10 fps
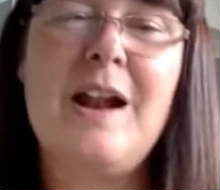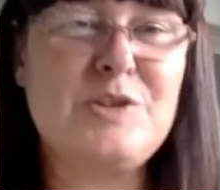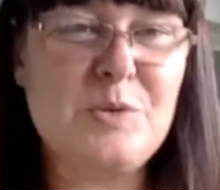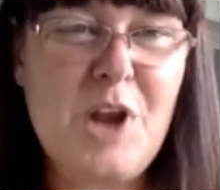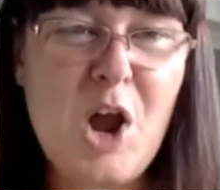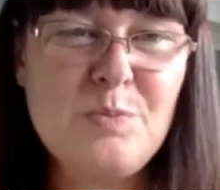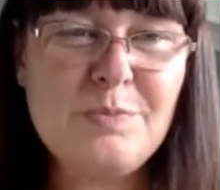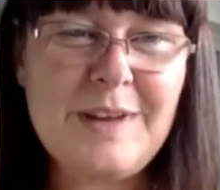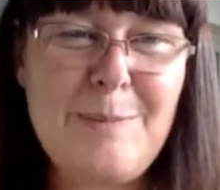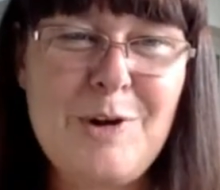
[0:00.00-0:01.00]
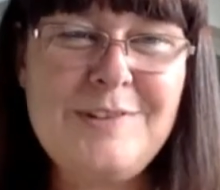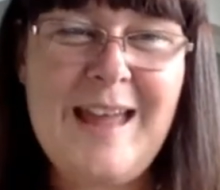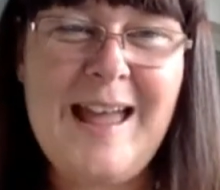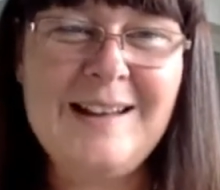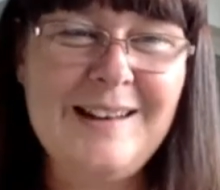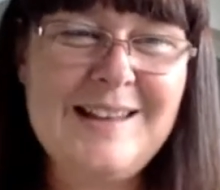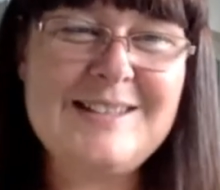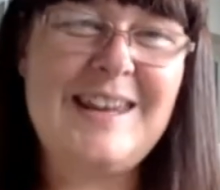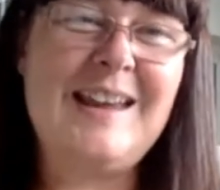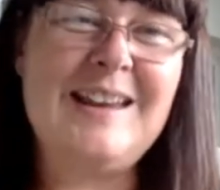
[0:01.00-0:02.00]
I thought, no, I'm on that.
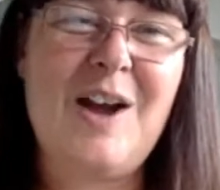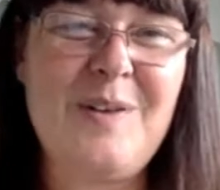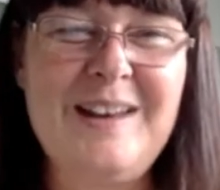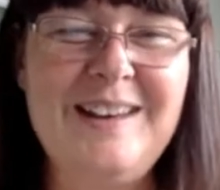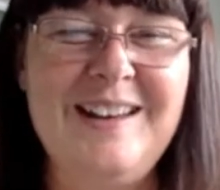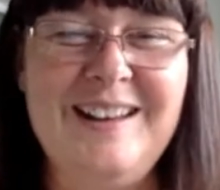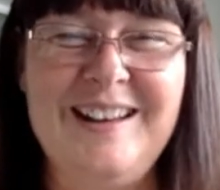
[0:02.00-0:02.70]
Let's get going.